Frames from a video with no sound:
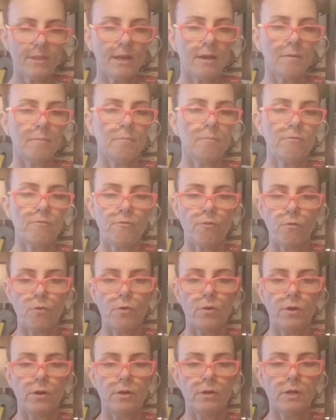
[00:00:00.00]
them
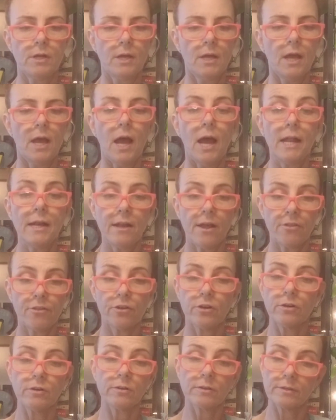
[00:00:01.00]
for
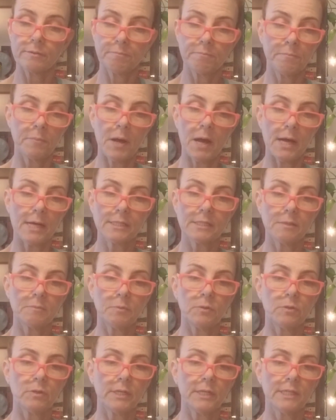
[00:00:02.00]
another
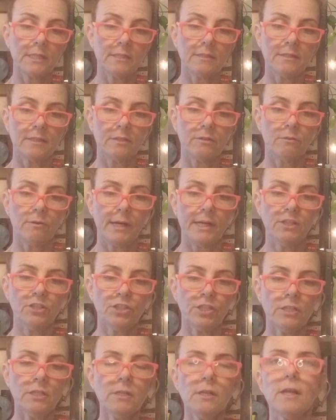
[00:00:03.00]
possible
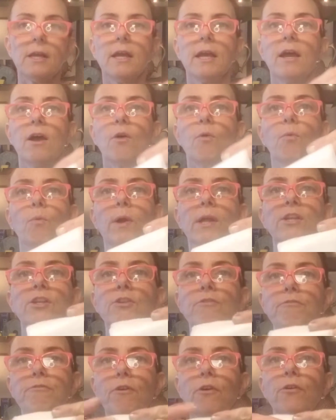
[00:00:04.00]
consideration. When
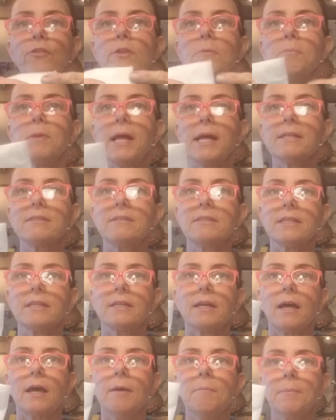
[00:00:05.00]
you fold the
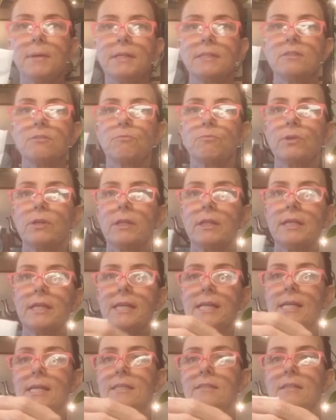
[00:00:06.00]
plastic up, it's really
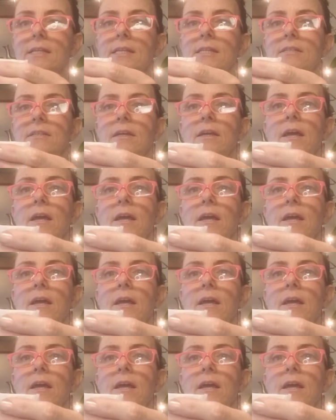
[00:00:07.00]
easy to